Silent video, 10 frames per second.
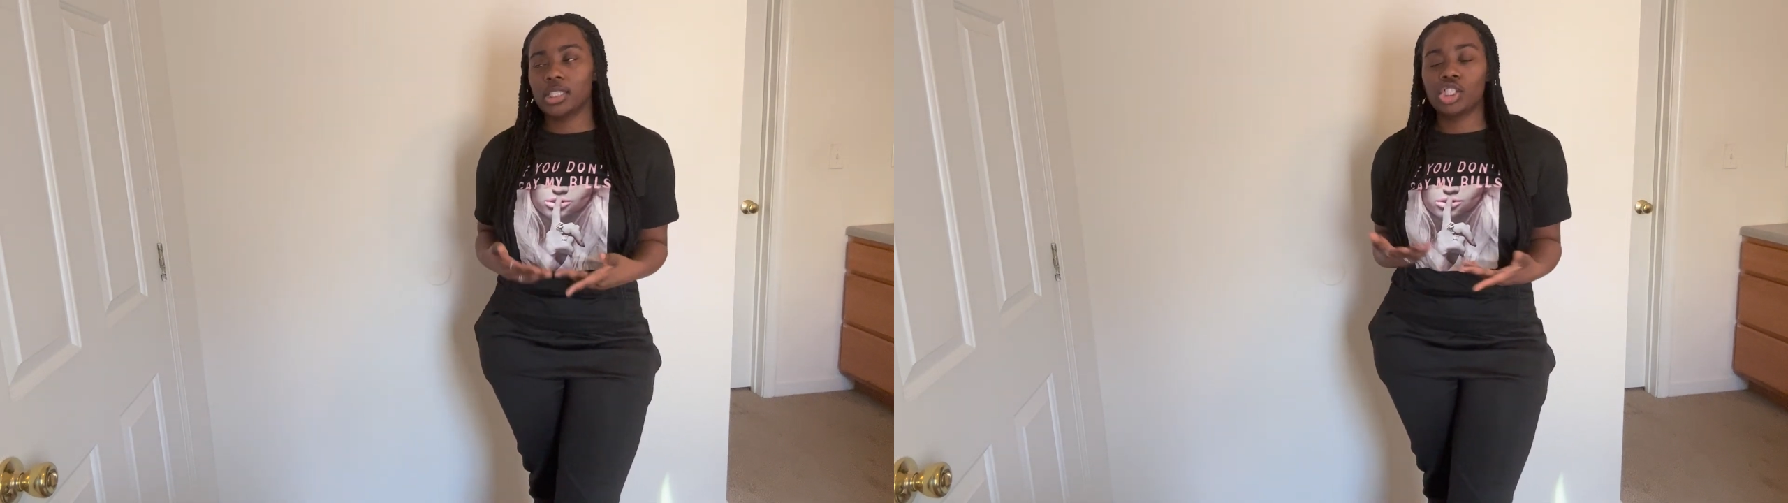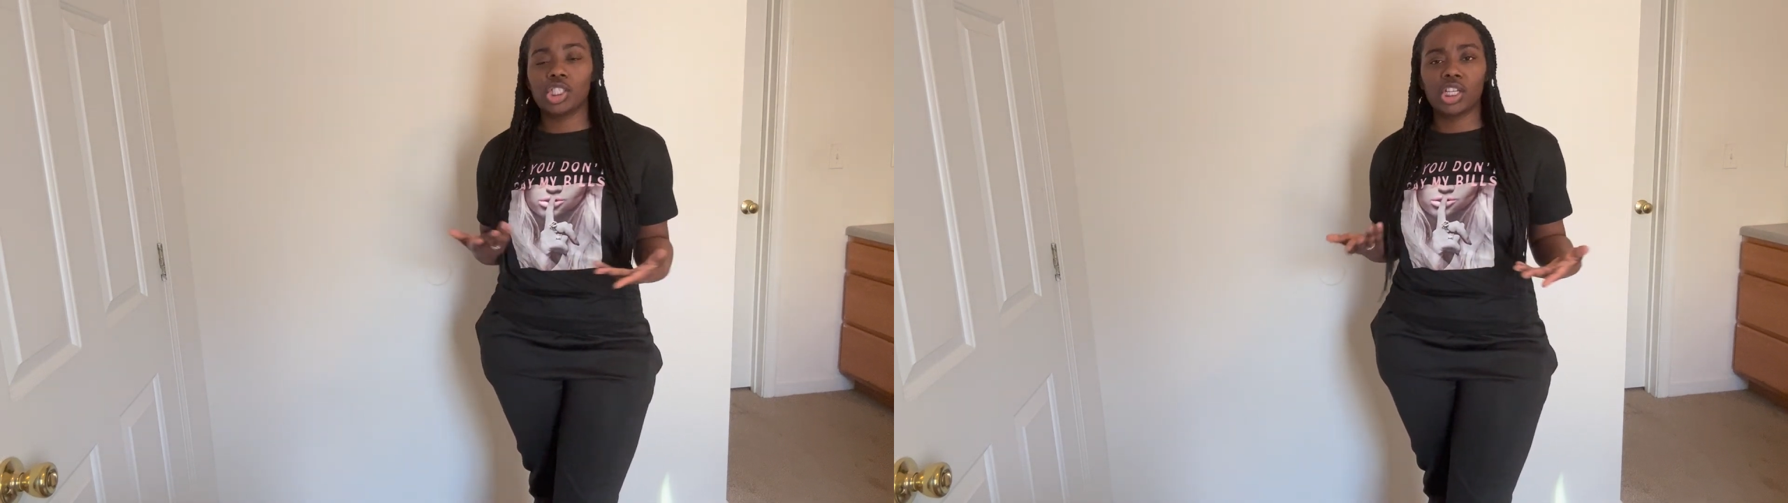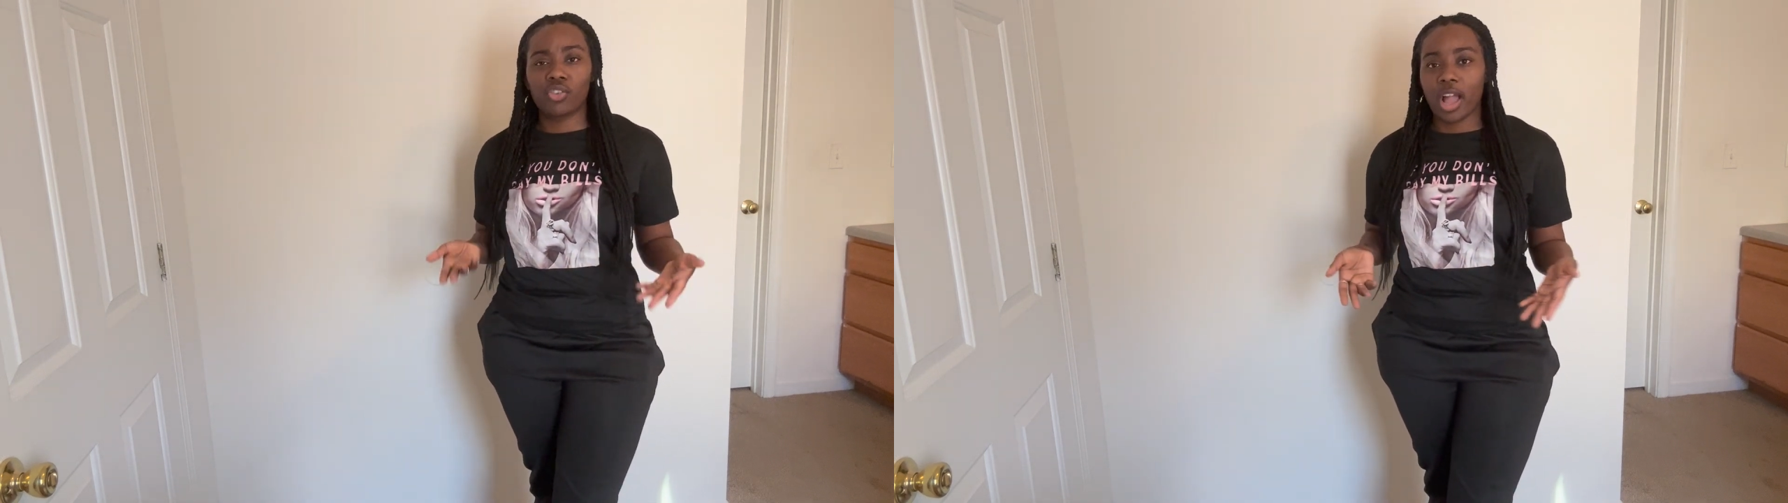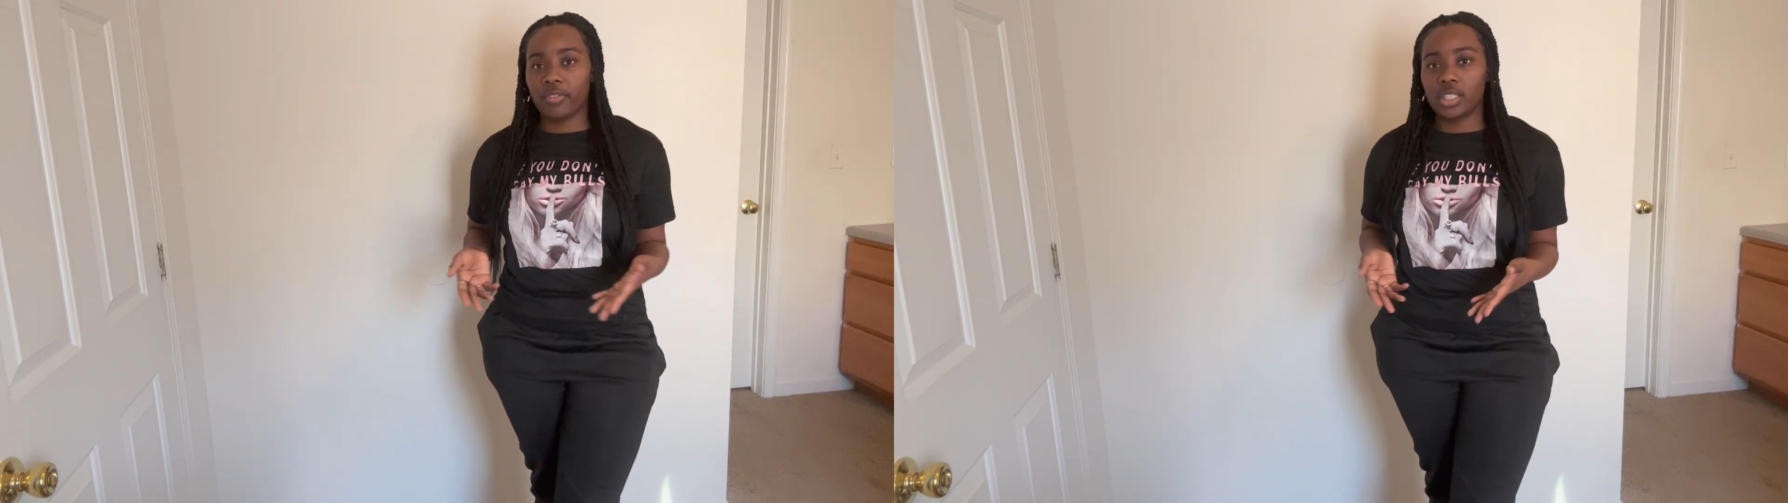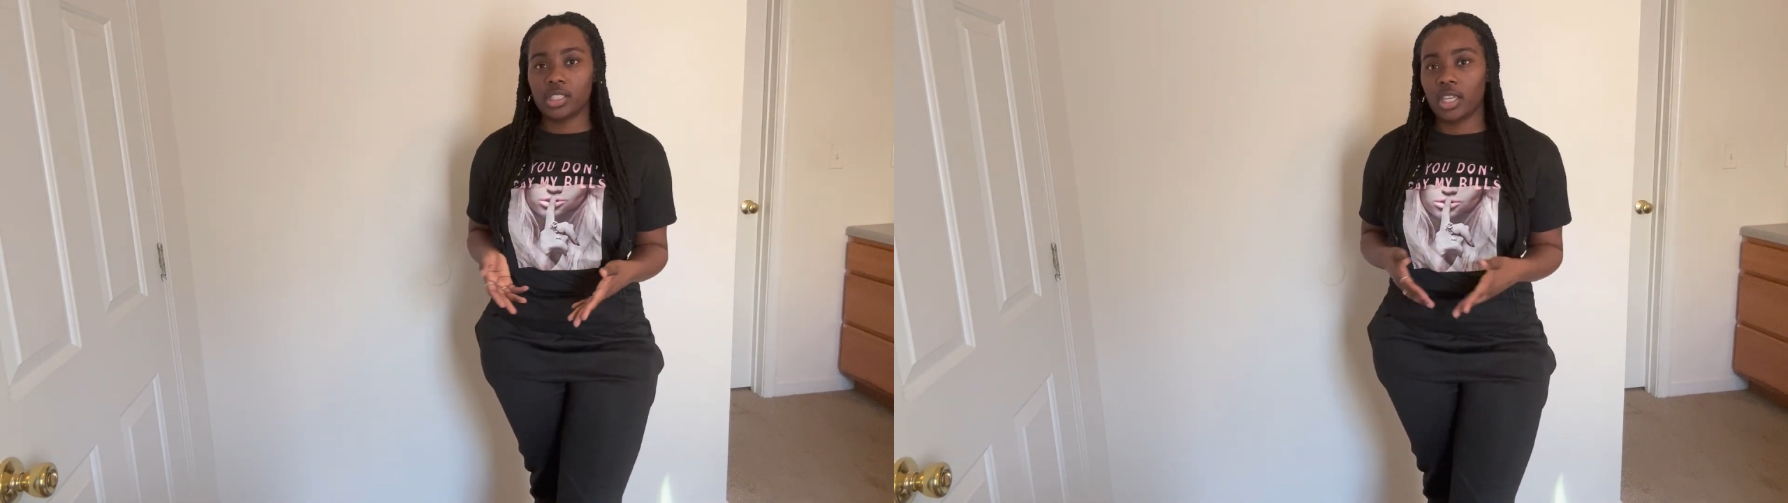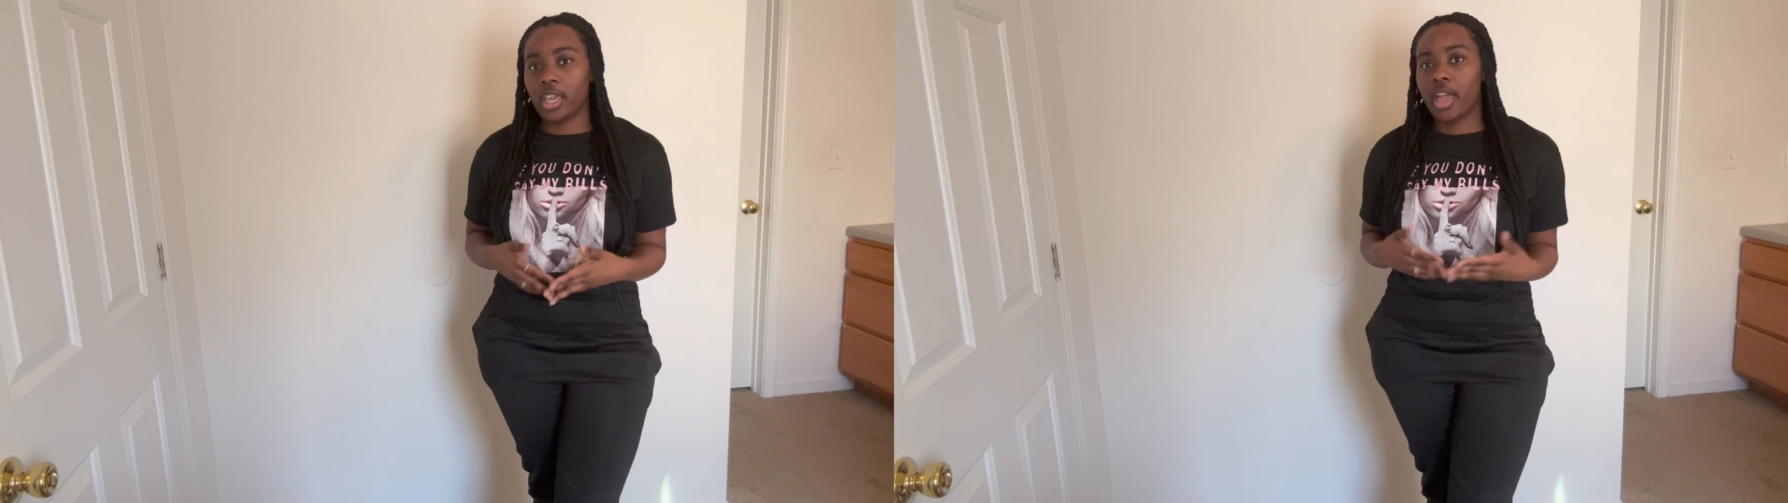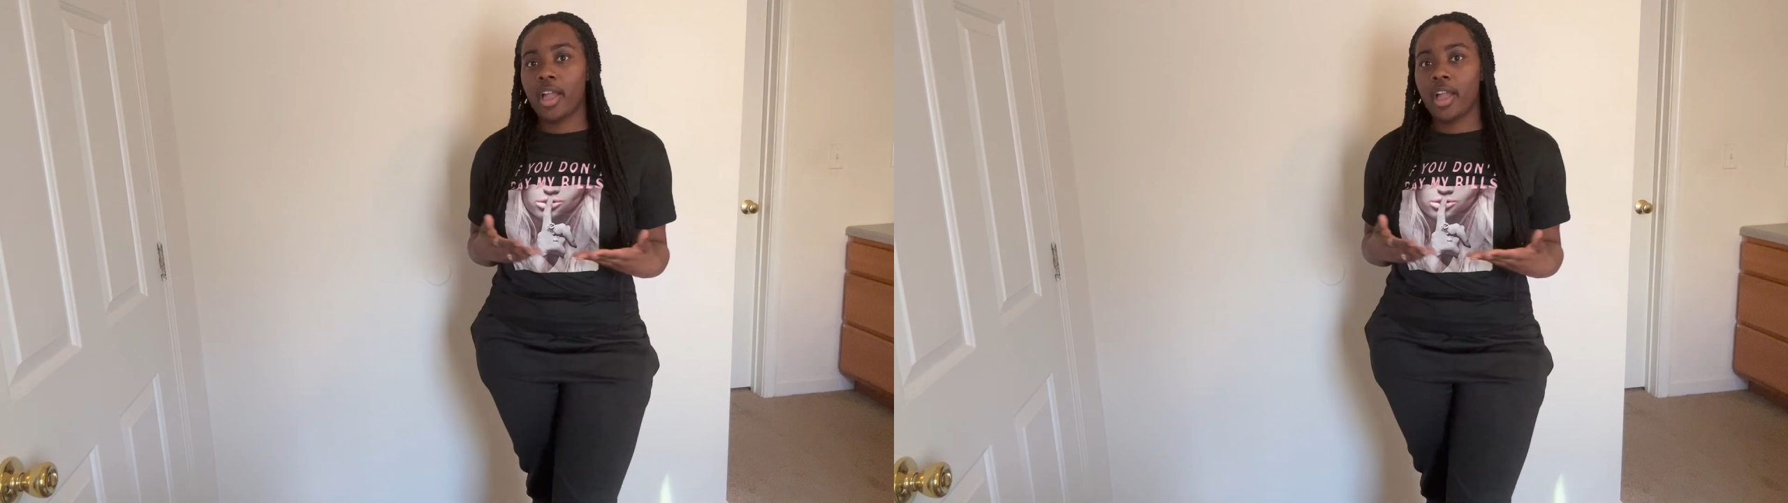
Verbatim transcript: it's just a graphic tee.